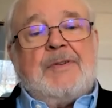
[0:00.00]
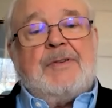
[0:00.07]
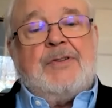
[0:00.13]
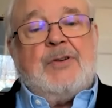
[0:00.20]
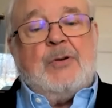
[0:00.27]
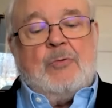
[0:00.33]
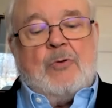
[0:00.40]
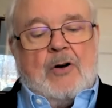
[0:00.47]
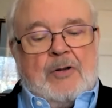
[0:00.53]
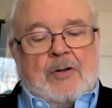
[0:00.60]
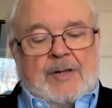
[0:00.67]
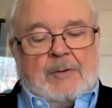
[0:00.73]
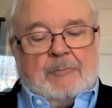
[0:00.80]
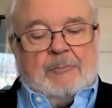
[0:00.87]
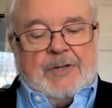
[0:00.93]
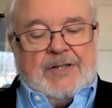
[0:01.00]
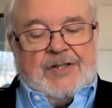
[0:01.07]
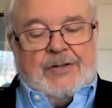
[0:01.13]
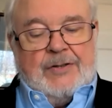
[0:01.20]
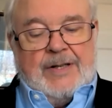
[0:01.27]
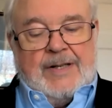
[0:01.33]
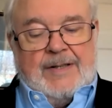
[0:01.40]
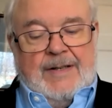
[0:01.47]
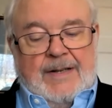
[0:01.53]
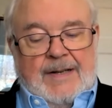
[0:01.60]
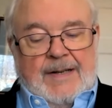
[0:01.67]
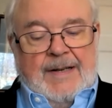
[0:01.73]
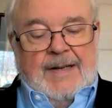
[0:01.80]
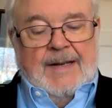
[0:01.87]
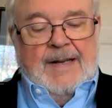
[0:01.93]
do all that we should.
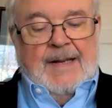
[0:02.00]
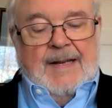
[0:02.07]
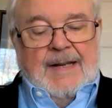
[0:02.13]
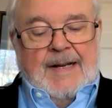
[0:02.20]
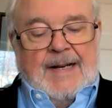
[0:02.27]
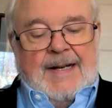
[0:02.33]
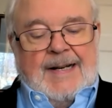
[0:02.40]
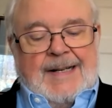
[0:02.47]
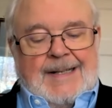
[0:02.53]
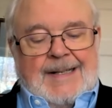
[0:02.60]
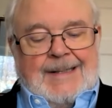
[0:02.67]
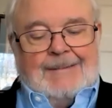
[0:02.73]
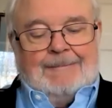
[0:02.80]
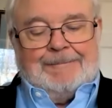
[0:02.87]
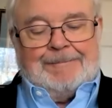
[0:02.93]
The